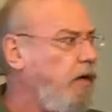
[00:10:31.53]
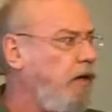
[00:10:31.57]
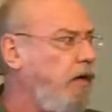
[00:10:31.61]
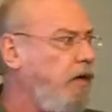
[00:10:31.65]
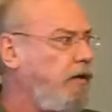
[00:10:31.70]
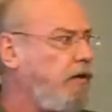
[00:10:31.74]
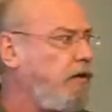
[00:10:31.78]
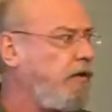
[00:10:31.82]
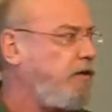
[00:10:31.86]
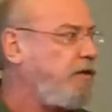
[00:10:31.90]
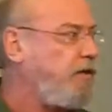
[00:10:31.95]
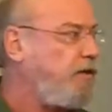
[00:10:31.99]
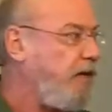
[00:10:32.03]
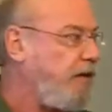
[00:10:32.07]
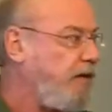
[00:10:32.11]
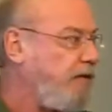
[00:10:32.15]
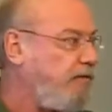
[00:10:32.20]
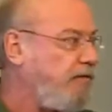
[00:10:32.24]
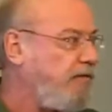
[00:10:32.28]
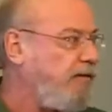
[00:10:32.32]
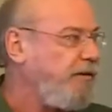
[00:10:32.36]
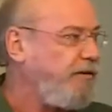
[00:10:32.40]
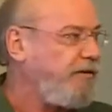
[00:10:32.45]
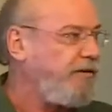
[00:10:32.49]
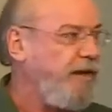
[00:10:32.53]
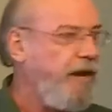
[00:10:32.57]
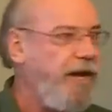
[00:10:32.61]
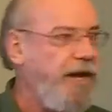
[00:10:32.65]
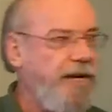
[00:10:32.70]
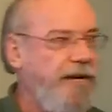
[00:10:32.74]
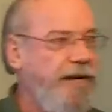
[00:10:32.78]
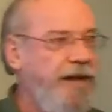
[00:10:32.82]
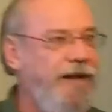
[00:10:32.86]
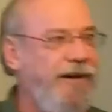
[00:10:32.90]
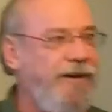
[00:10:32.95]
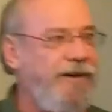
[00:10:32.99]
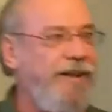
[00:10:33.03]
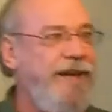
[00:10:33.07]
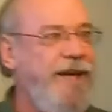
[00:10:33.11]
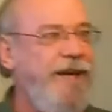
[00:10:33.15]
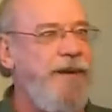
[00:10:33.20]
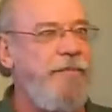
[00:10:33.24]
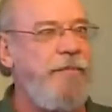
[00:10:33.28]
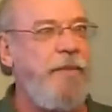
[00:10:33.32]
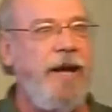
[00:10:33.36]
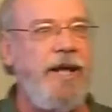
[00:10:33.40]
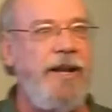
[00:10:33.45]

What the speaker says: It's kind of died out.